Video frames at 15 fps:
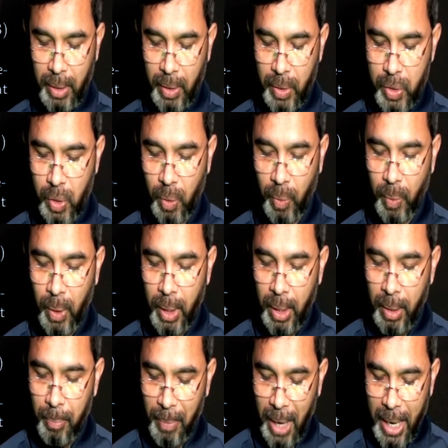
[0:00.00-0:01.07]
So
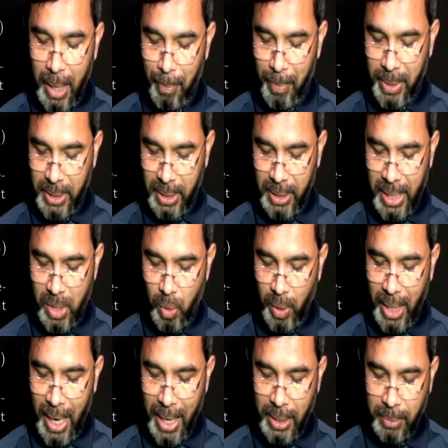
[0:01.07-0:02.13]
by replacing this, we
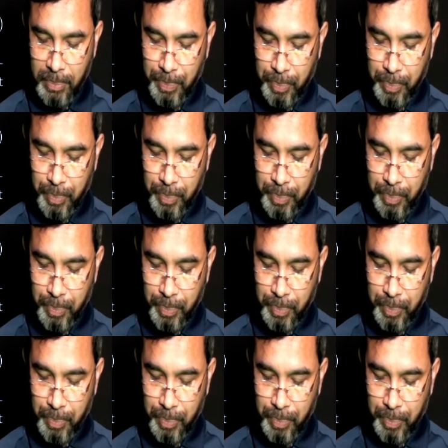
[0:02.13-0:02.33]
get